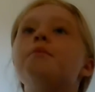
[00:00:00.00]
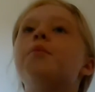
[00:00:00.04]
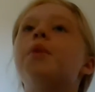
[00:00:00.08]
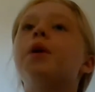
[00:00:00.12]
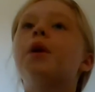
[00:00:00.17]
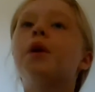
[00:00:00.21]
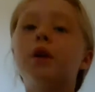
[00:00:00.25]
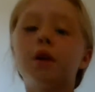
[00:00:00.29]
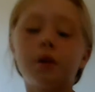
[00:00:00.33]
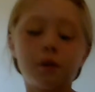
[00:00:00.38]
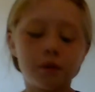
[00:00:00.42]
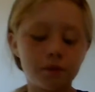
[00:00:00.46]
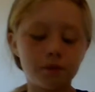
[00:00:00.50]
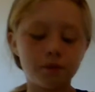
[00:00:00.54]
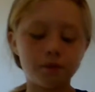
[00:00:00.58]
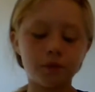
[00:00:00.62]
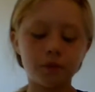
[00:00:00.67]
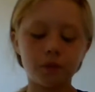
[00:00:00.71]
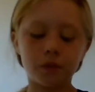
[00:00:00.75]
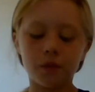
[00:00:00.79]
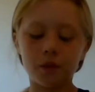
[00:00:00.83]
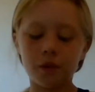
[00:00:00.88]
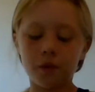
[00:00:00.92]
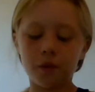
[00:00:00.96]
but
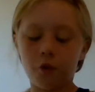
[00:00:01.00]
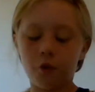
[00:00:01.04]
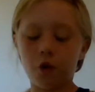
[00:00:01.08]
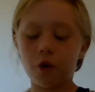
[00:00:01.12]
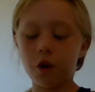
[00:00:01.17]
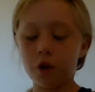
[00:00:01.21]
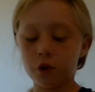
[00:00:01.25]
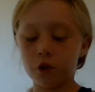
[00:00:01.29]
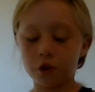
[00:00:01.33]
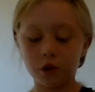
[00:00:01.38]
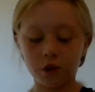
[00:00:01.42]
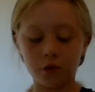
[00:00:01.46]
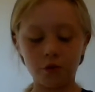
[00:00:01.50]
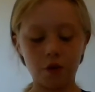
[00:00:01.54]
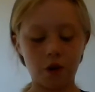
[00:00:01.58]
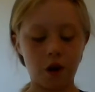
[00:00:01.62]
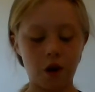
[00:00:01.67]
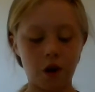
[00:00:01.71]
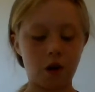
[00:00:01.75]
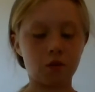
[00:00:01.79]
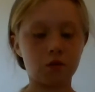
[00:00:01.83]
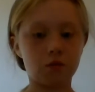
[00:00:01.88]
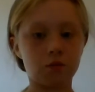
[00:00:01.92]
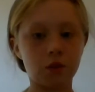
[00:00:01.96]
for just for
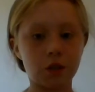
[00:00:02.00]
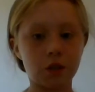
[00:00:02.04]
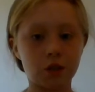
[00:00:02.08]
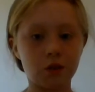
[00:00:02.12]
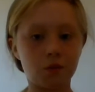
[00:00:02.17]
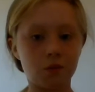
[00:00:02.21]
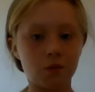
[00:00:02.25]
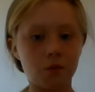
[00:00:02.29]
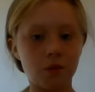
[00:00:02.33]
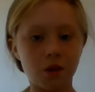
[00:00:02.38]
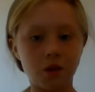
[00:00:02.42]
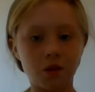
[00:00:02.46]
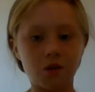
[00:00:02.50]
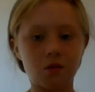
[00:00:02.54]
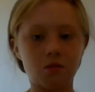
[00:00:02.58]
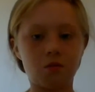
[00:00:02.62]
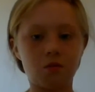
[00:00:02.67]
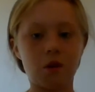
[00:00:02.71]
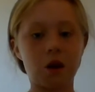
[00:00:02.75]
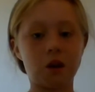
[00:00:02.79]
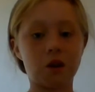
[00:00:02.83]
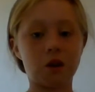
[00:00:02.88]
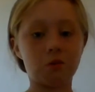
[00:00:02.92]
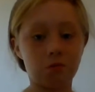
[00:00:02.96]
now, but don't put it
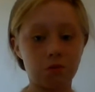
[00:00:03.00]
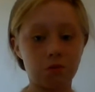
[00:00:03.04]
away